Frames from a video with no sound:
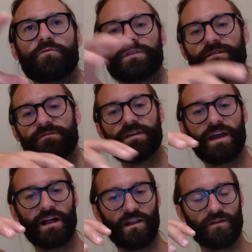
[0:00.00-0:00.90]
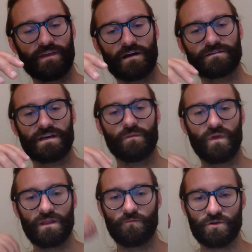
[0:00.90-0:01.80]
with the VL on the outside
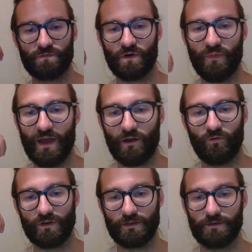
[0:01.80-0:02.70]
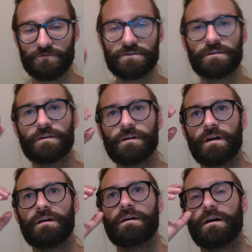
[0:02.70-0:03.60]
being the most pragmatic one to use.
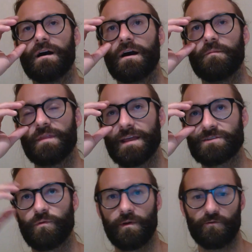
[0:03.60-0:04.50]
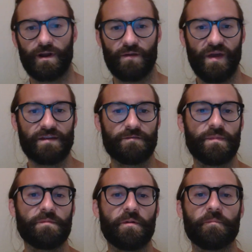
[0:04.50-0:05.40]
And that's what we recommend to
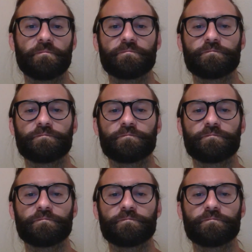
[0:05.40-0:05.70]
people.